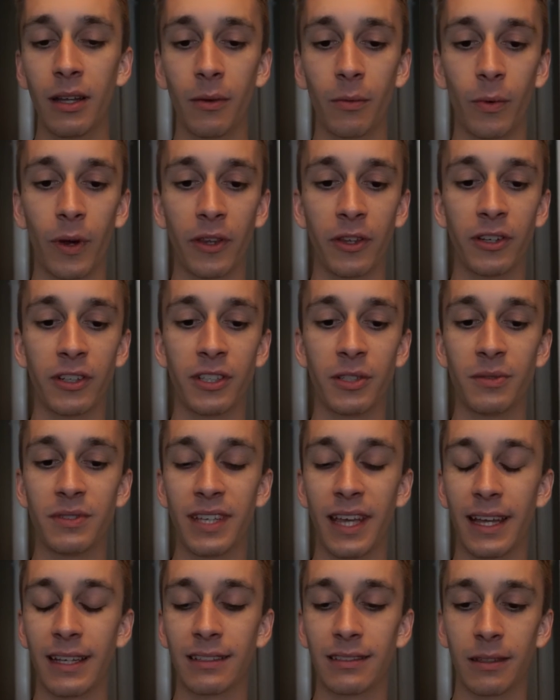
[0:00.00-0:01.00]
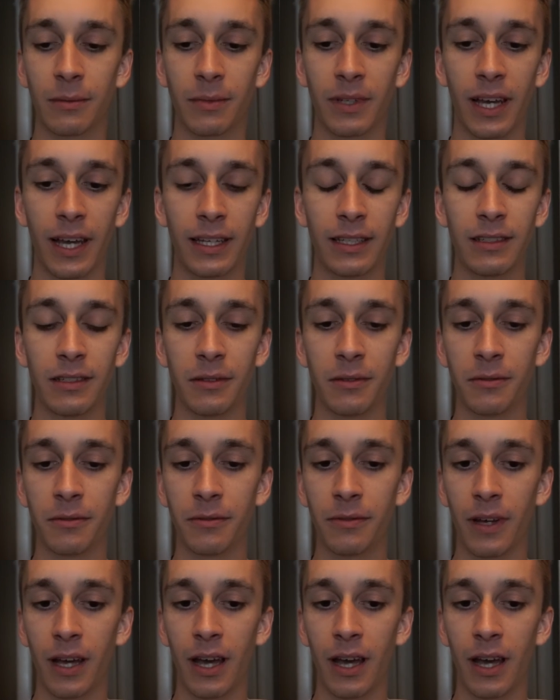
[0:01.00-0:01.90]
whether you take some kind of